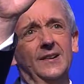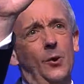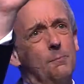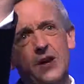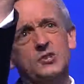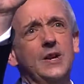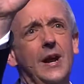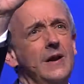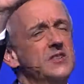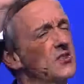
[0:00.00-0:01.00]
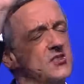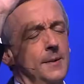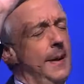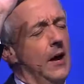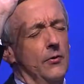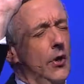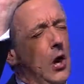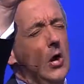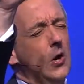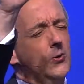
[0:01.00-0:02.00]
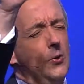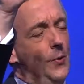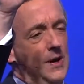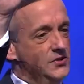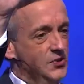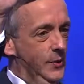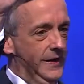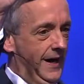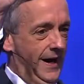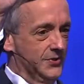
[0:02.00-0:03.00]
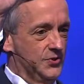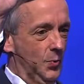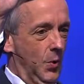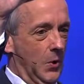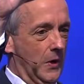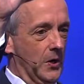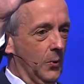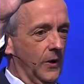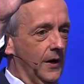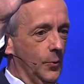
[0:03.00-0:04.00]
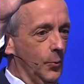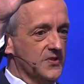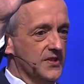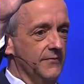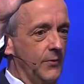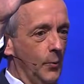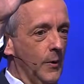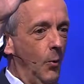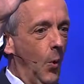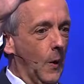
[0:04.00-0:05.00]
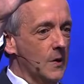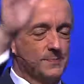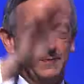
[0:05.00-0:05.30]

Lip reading: or missionaries are somehow they're the ones doing God's work and are going to receive the rewards.